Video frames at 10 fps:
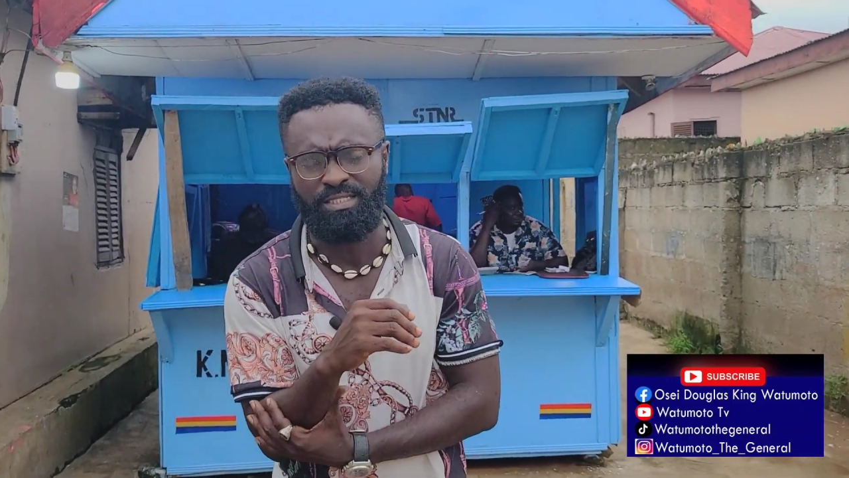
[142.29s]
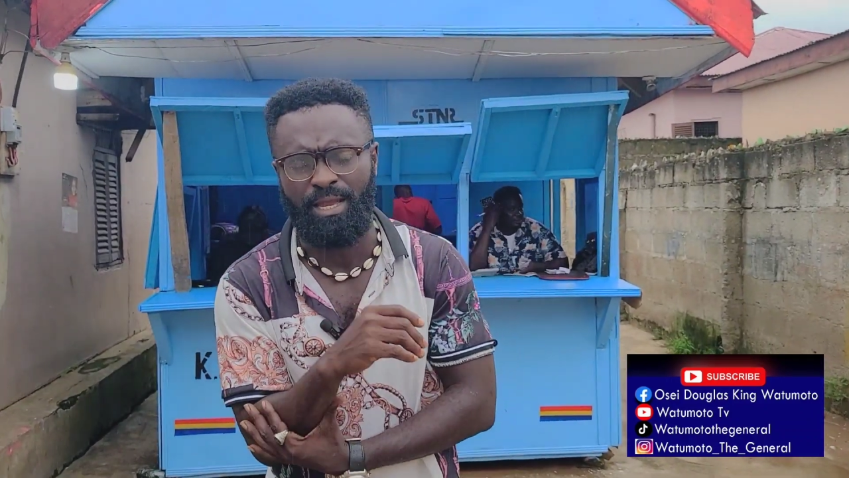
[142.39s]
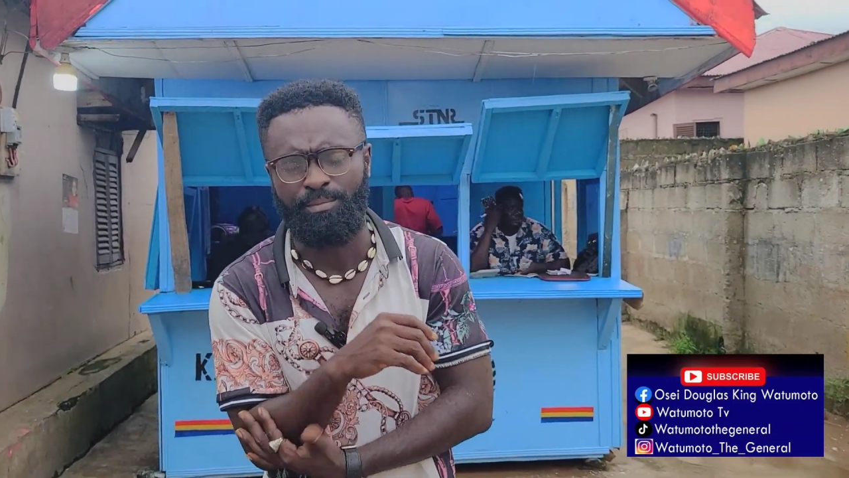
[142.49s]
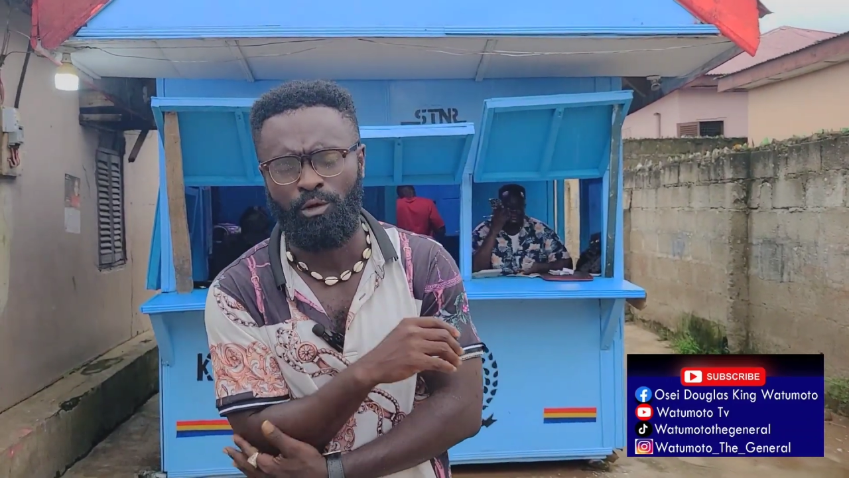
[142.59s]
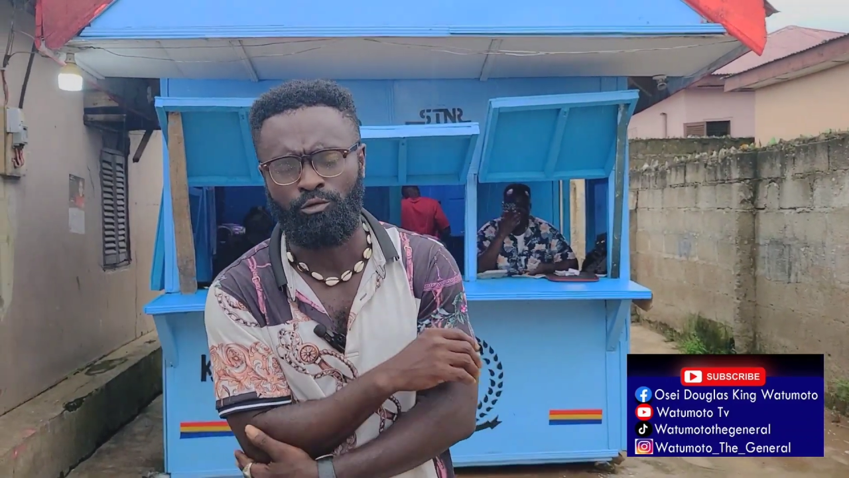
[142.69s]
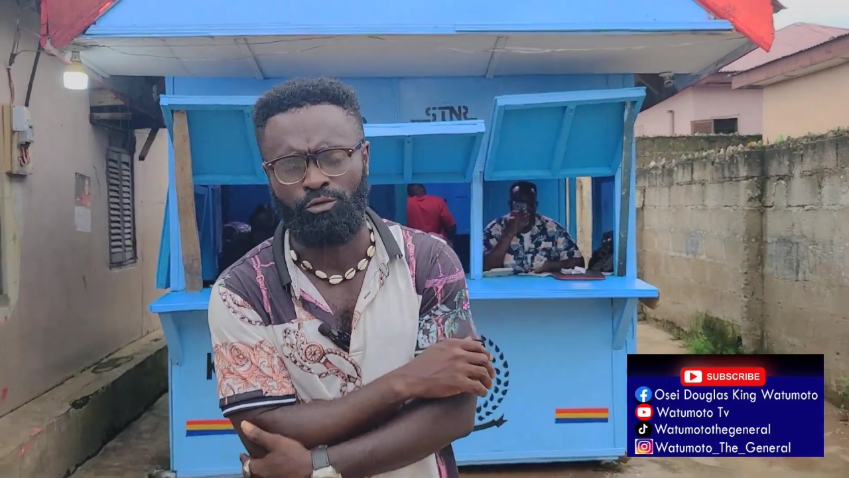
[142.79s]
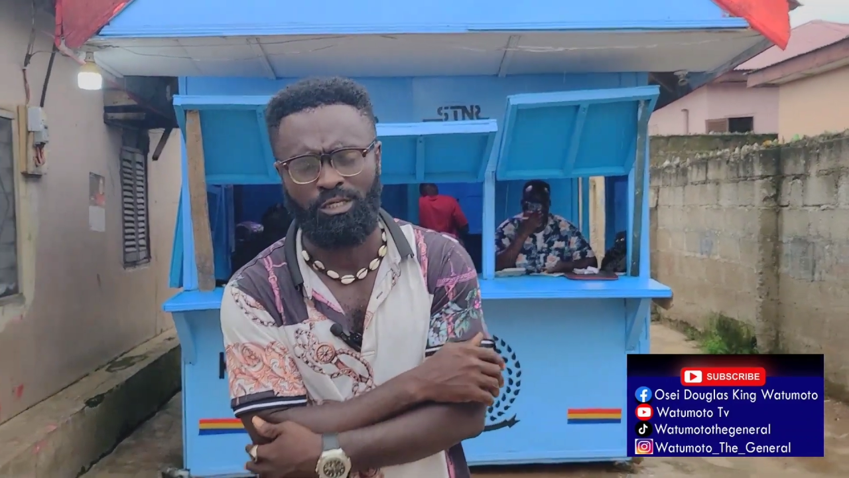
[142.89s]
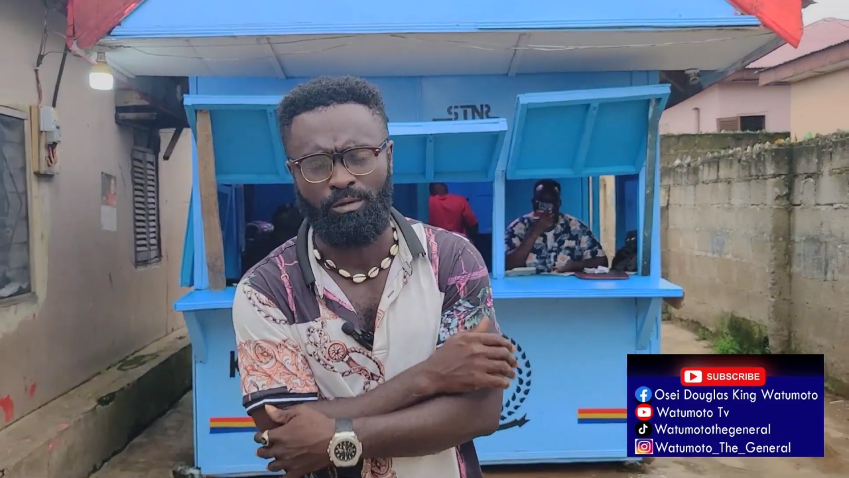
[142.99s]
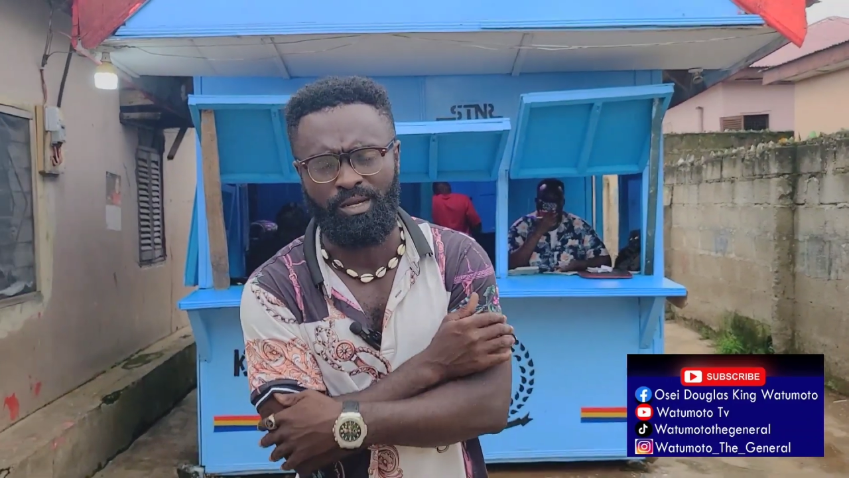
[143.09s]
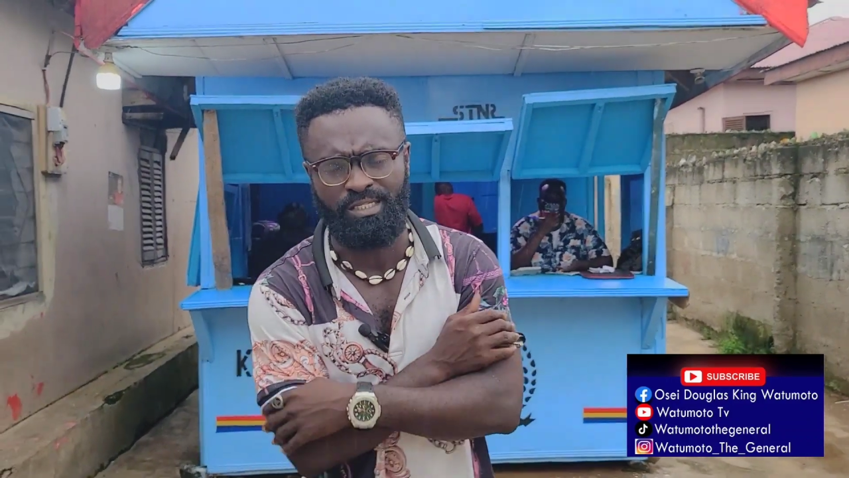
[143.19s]
stability
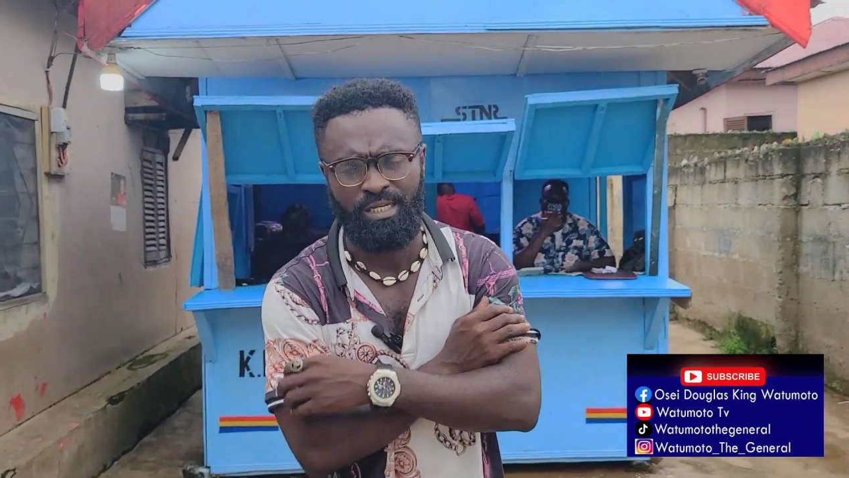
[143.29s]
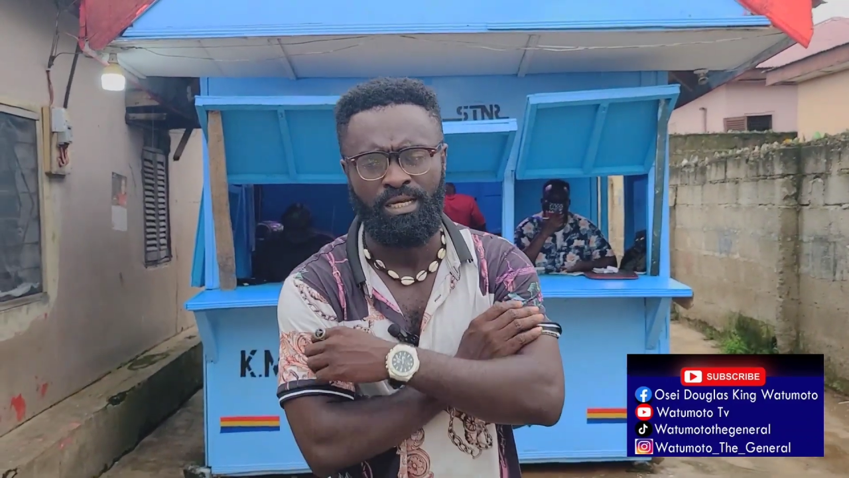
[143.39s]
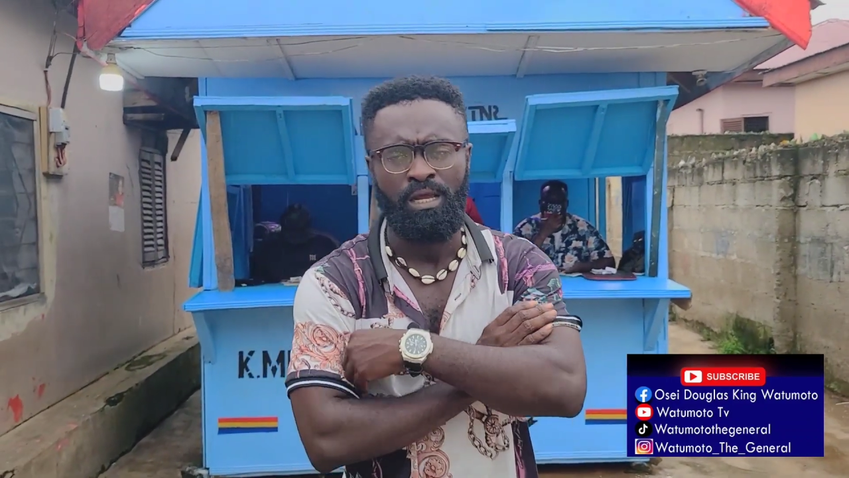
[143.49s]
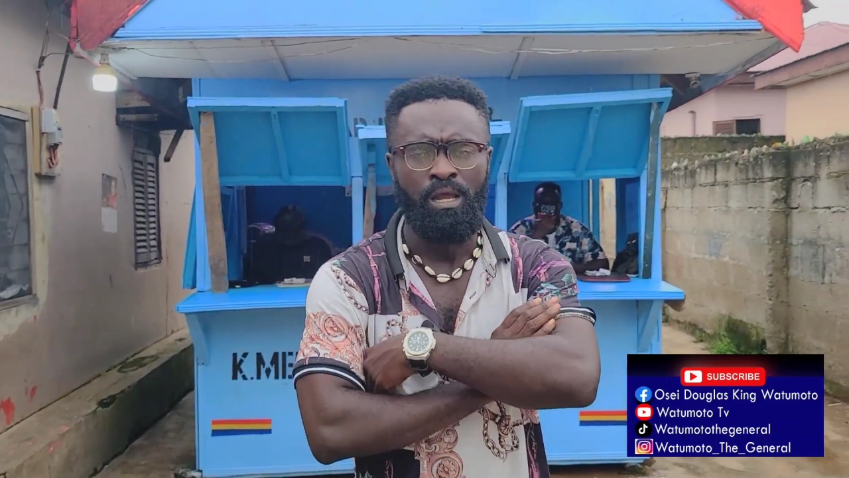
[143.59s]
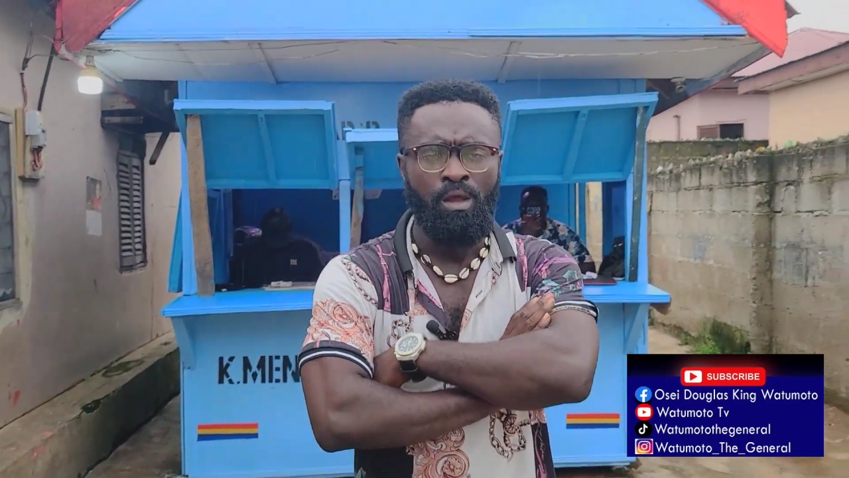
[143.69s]
tu sama se